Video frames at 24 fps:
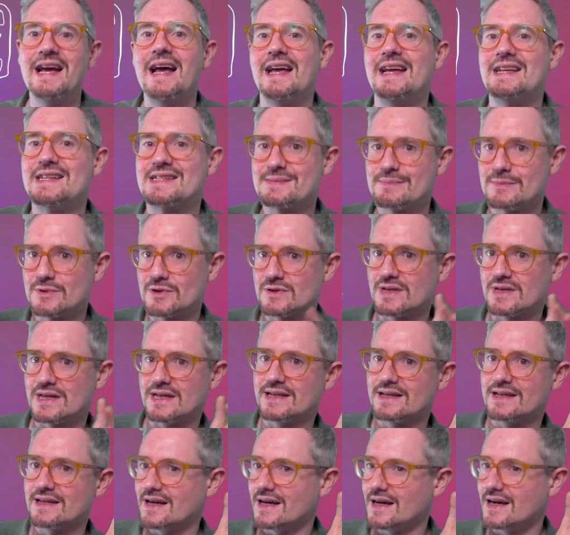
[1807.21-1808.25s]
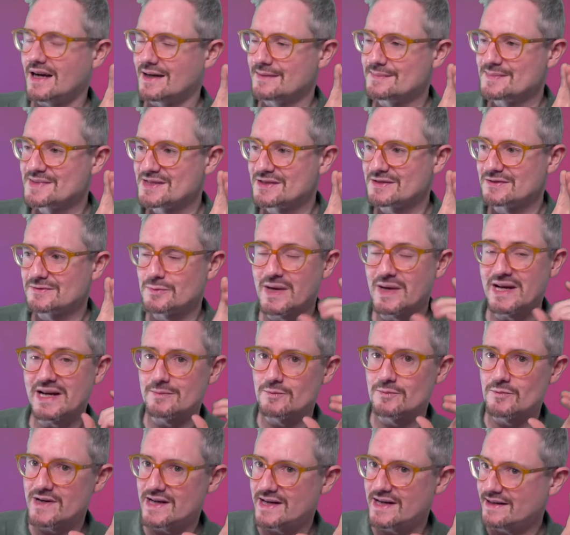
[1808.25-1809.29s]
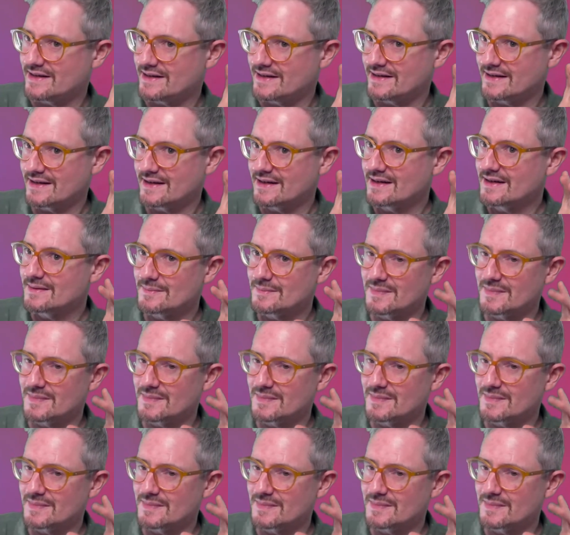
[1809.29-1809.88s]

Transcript: It's more like I'm sort of, when I'm reading,